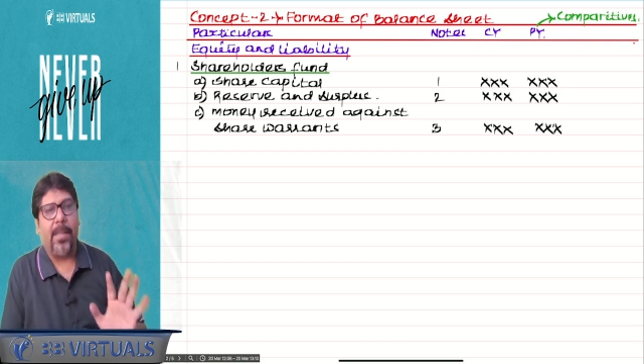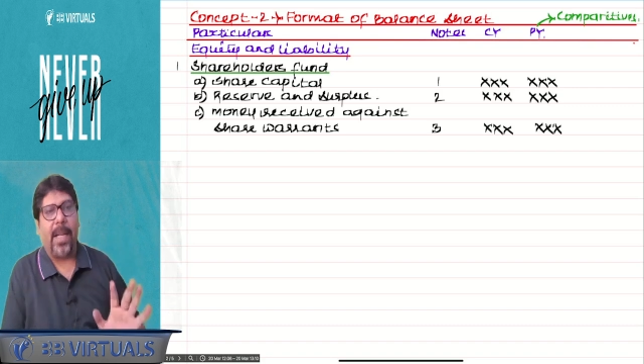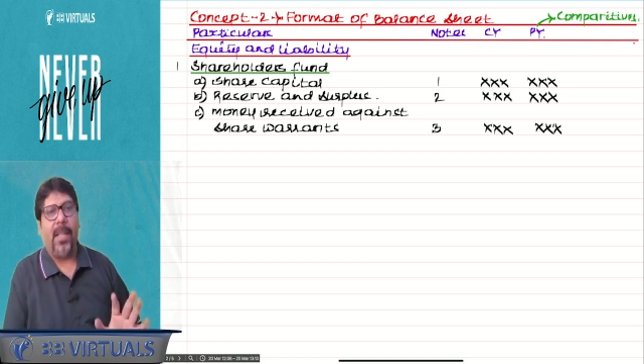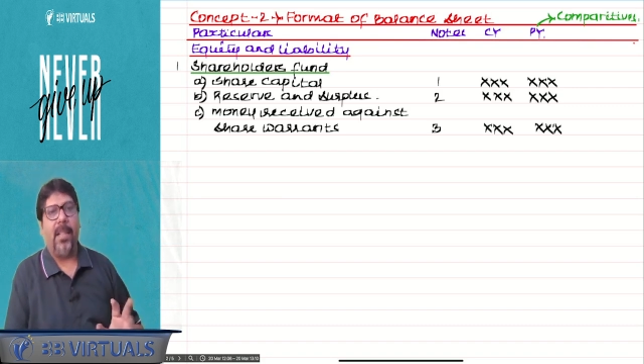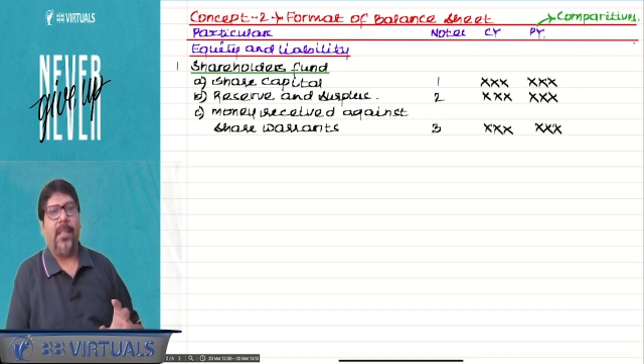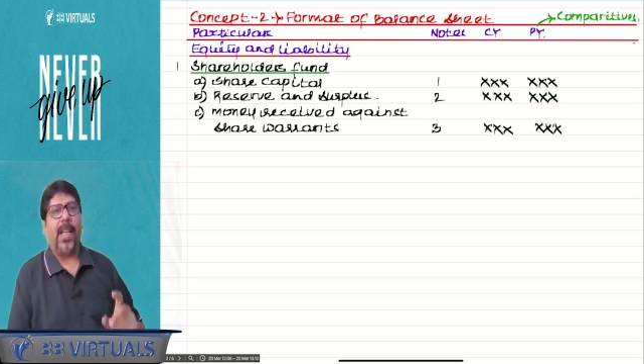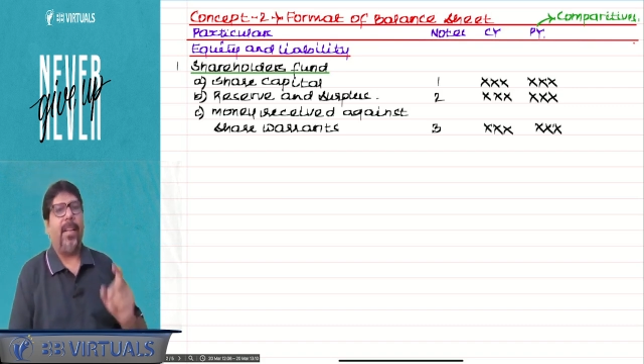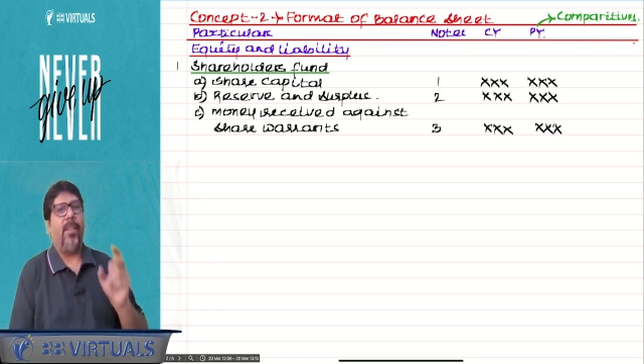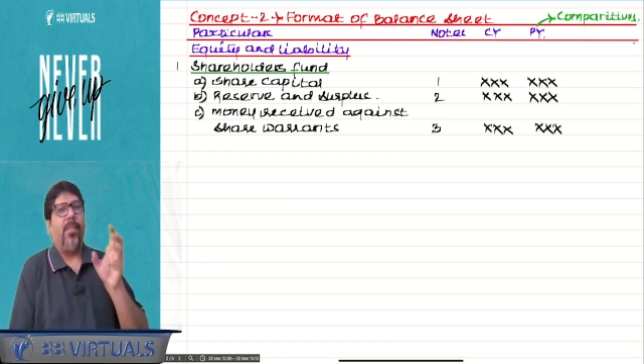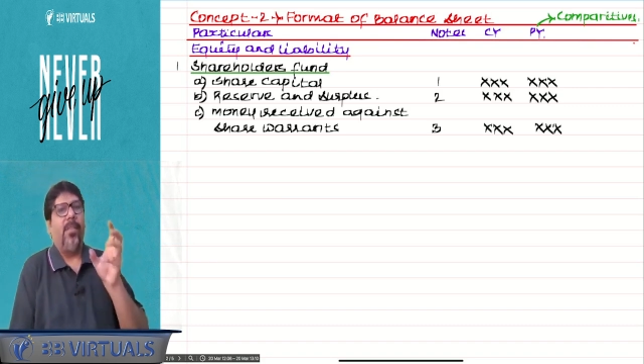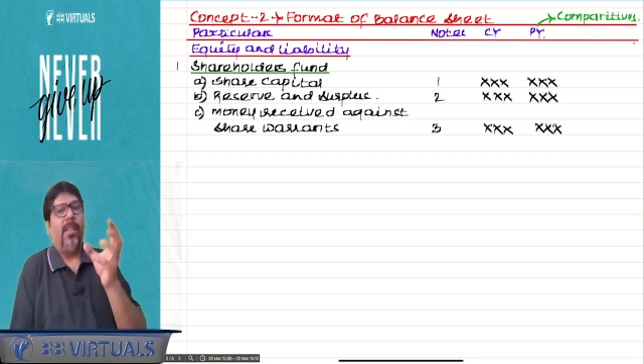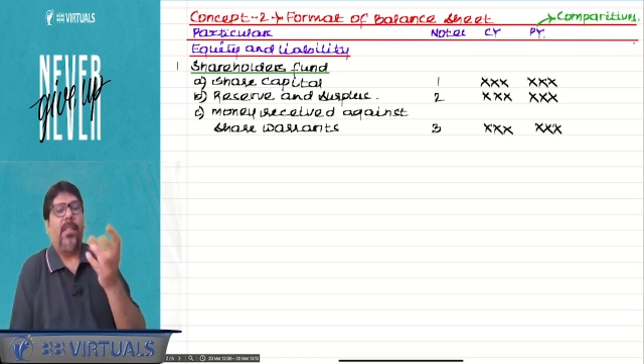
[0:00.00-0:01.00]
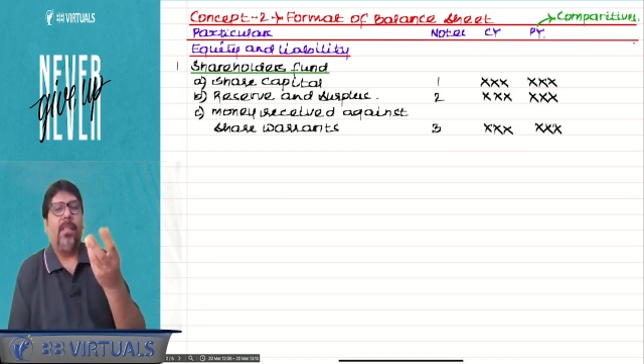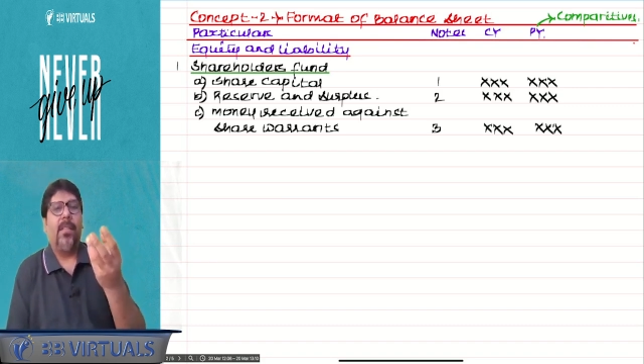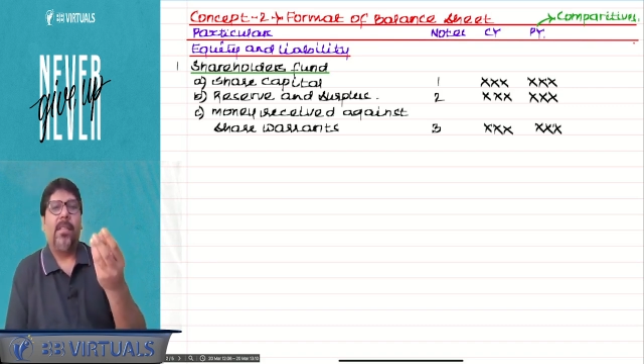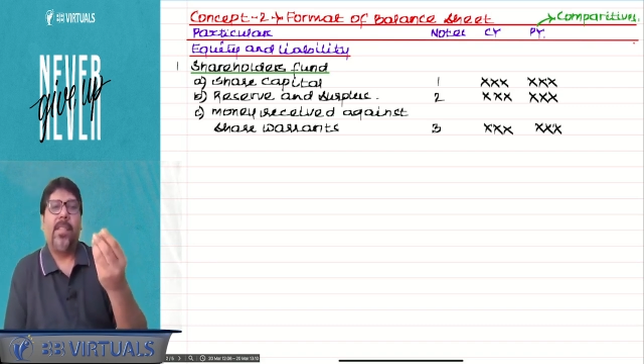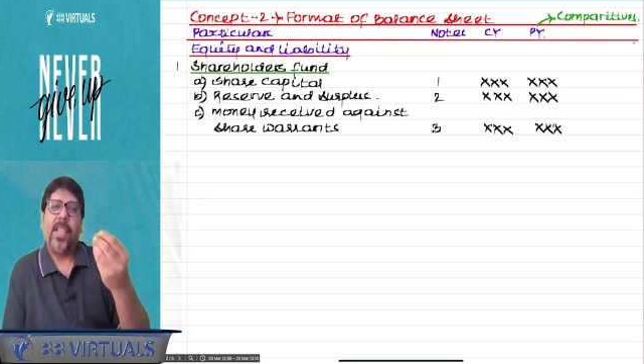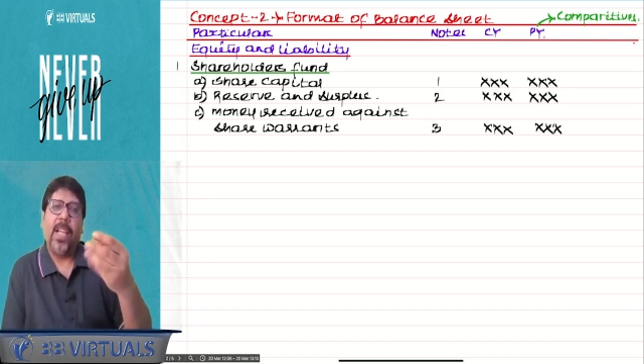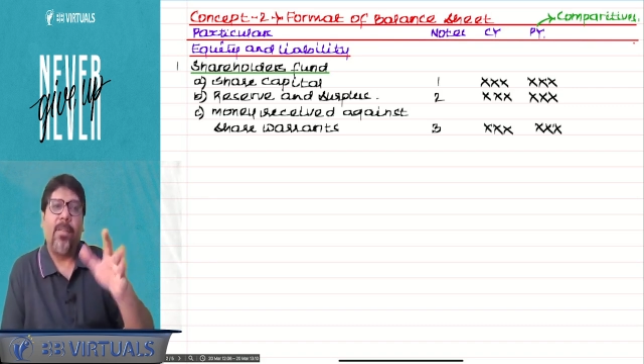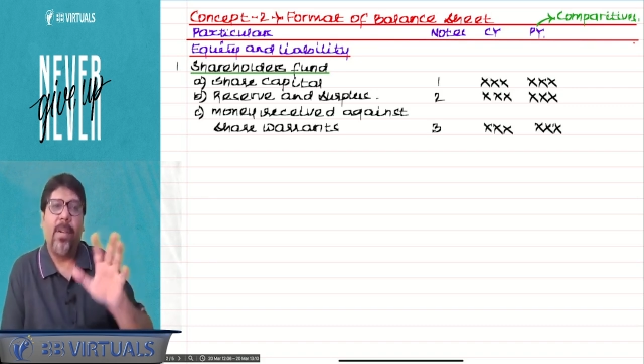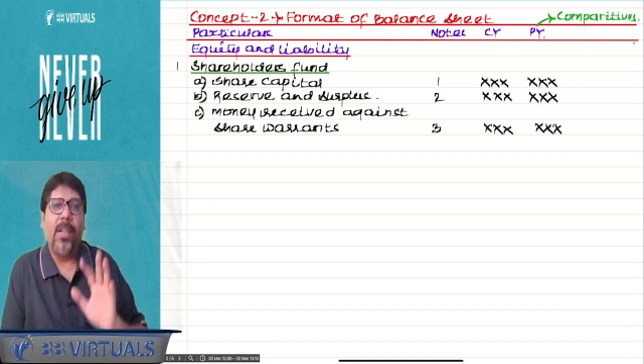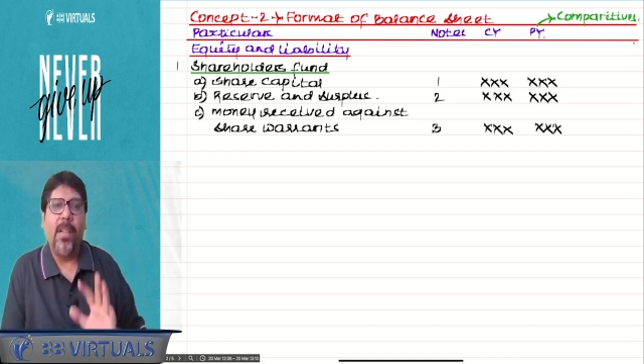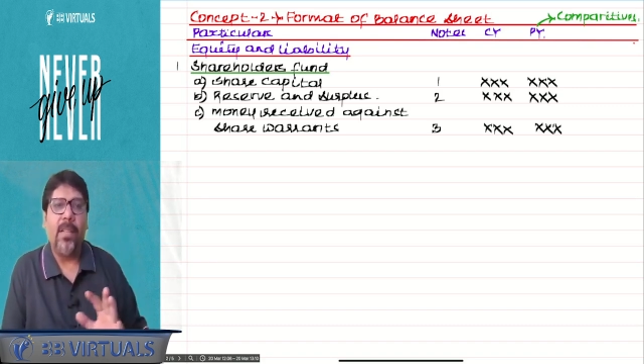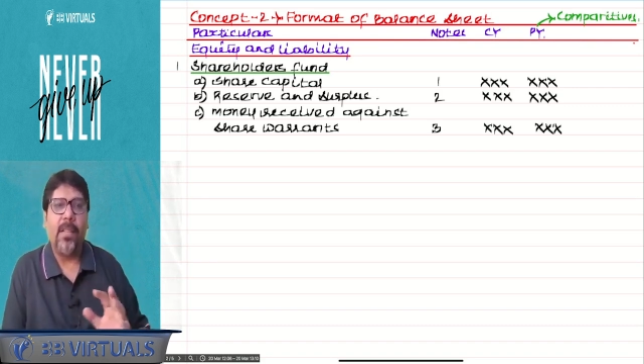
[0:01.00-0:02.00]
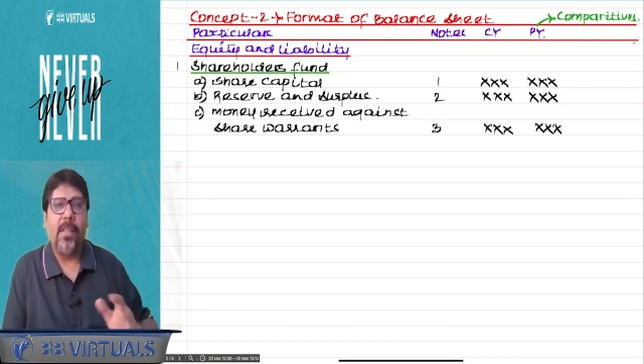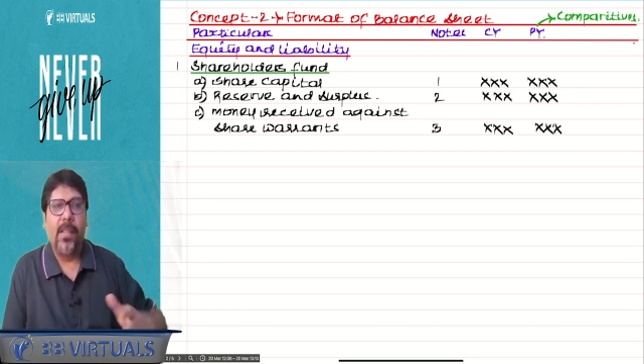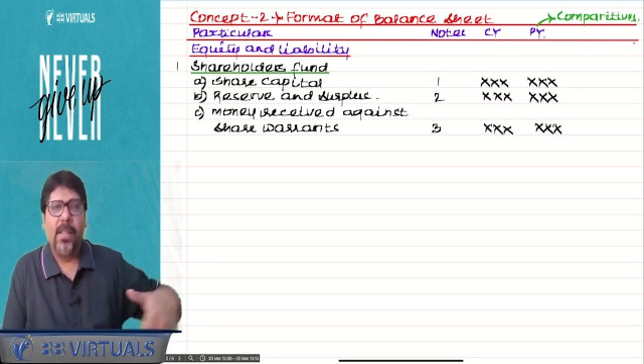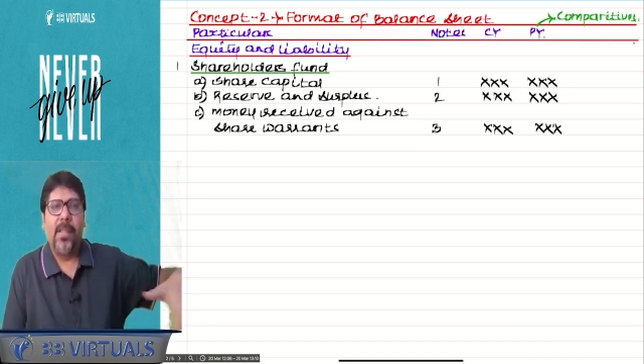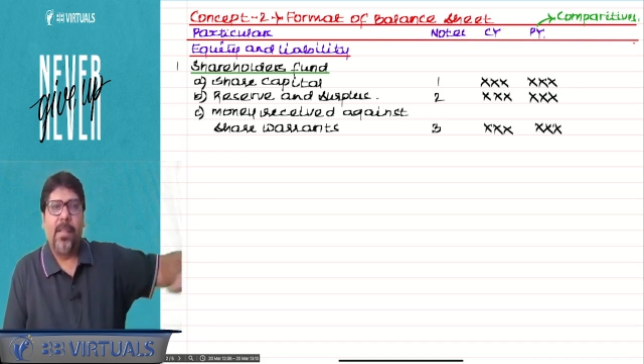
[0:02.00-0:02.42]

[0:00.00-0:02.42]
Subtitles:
the price, I told shareholders,